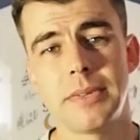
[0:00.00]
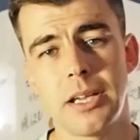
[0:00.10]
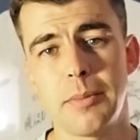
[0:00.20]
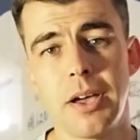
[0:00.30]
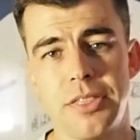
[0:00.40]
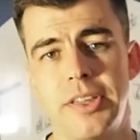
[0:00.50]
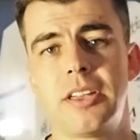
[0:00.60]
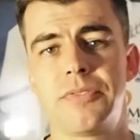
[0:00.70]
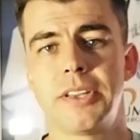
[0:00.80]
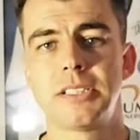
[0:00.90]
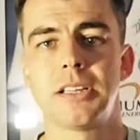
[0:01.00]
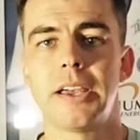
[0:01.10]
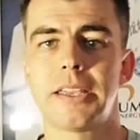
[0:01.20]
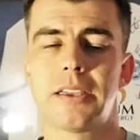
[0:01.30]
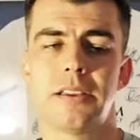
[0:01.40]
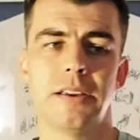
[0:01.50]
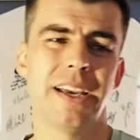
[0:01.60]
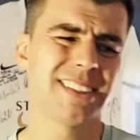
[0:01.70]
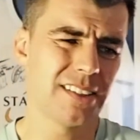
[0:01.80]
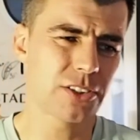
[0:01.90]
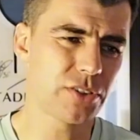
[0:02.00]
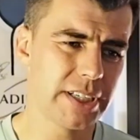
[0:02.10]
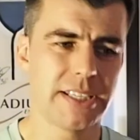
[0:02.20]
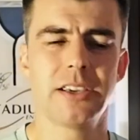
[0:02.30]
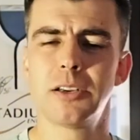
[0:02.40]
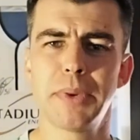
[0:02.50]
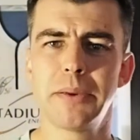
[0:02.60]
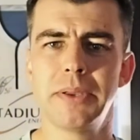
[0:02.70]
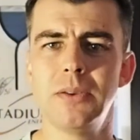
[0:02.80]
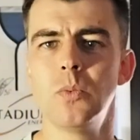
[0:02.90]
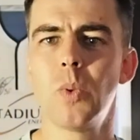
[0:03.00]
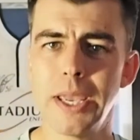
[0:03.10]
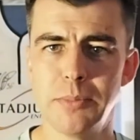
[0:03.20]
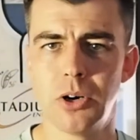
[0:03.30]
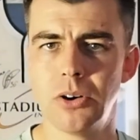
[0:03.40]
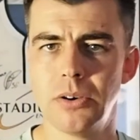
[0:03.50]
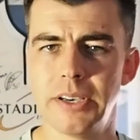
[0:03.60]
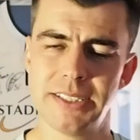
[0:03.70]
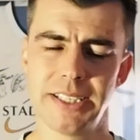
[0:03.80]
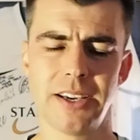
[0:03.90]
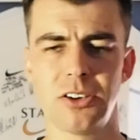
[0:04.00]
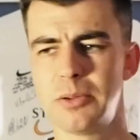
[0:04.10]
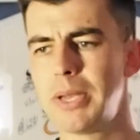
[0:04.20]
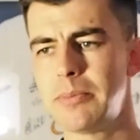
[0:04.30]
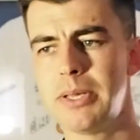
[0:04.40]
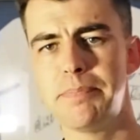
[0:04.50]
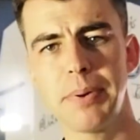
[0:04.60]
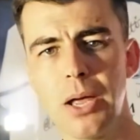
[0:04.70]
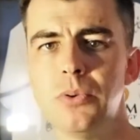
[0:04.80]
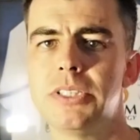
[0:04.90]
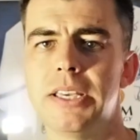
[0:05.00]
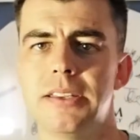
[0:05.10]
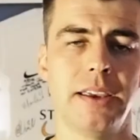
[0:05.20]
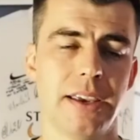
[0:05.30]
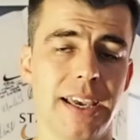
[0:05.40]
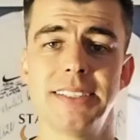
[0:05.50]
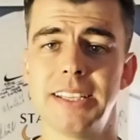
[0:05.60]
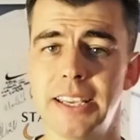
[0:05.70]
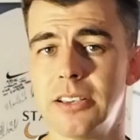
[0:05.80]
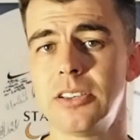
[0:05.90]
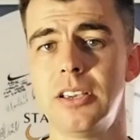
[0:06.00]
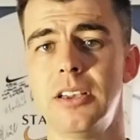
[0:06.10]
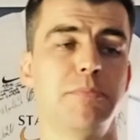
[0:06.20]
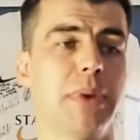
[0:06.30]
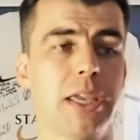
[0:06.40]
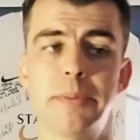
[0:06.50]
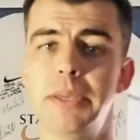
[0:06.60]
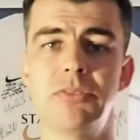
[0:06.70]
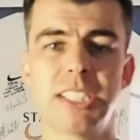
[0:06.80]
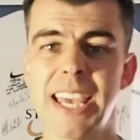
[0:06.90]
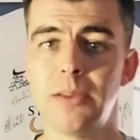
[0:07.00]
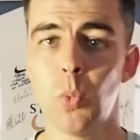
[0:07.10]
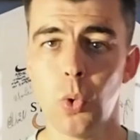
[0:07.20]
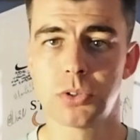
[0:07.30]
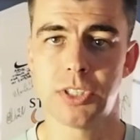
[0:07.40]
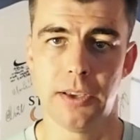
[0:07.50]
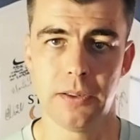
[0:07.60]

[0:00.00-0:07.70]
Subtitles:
you might think of things like, isn't creatine going to make me weigh more? Isn't it going to make me bloated? Isn't it going to make me retain water?